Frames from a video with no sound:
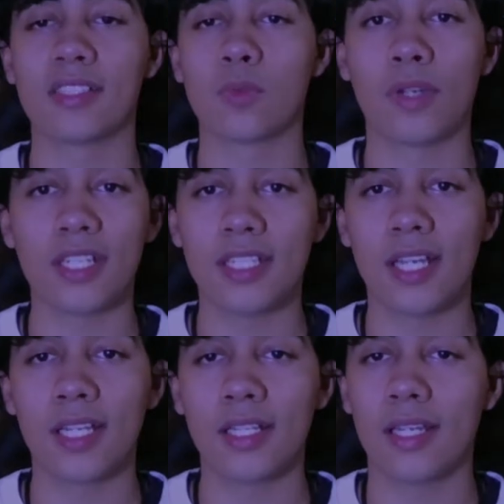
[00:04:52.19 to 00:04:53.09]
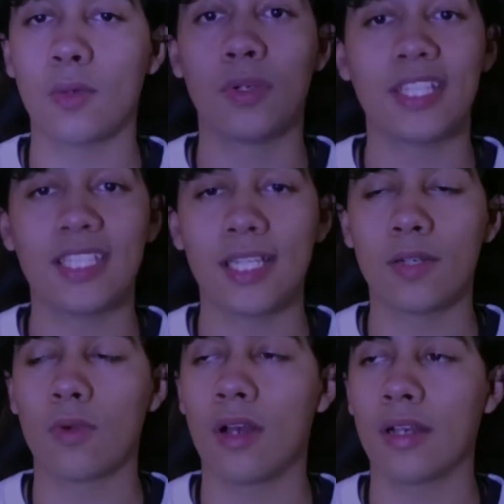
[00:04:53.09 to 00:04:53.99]
what he
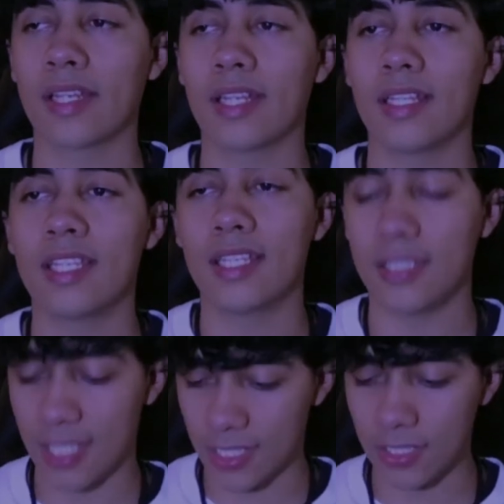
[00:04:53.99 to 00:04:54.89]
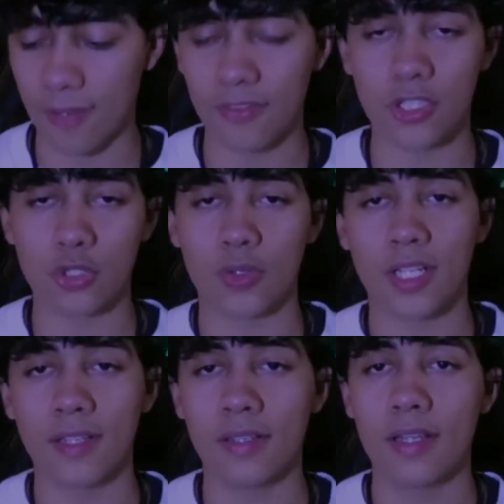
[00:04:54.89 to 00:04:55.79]
did wrong, and he takes off the
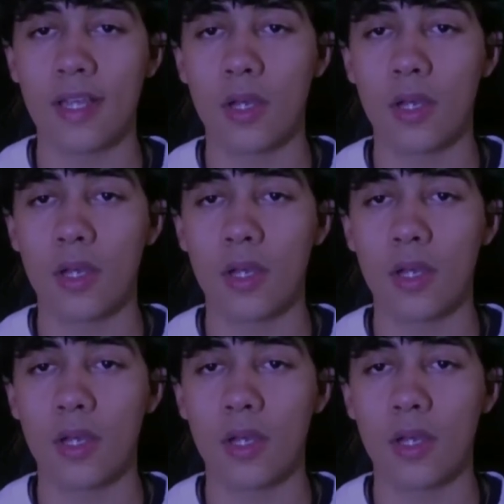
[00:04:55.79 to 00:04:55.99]
string